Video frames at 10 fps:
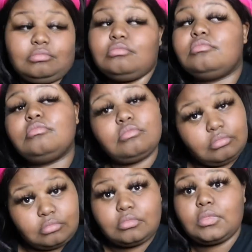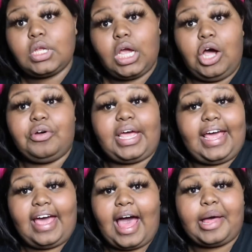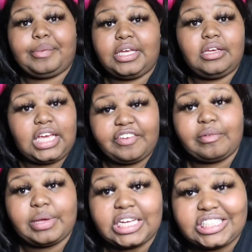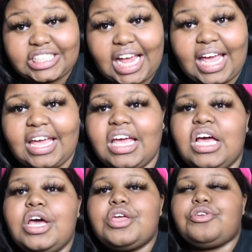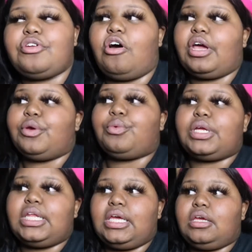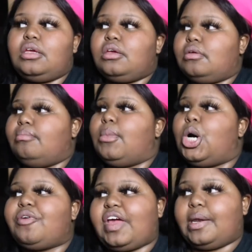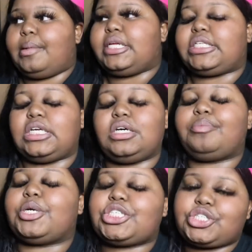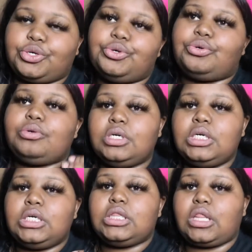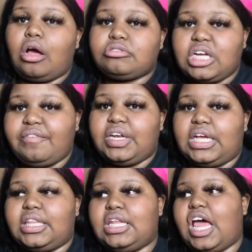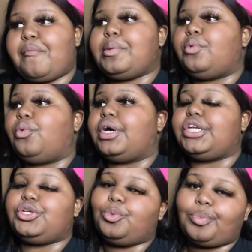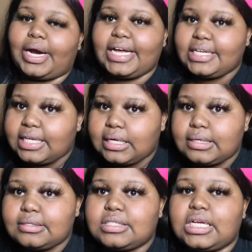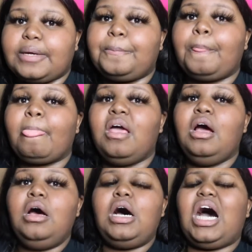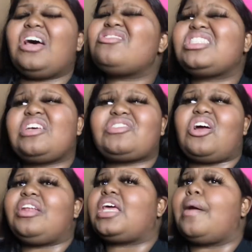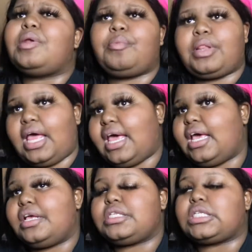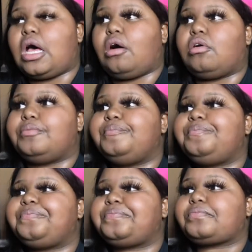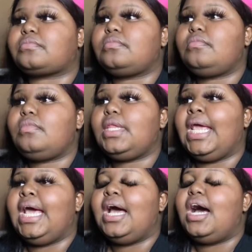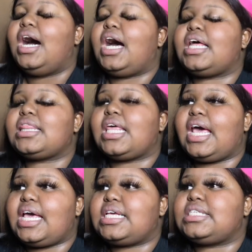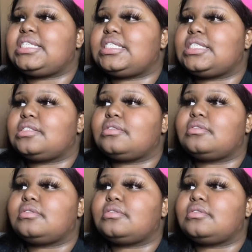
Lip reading: Okay, hobby, giving me a check. You know, it really motivated me to pursue longevity. And then I have people wanting to do brand deals and other stuff starting to come into play. So, unless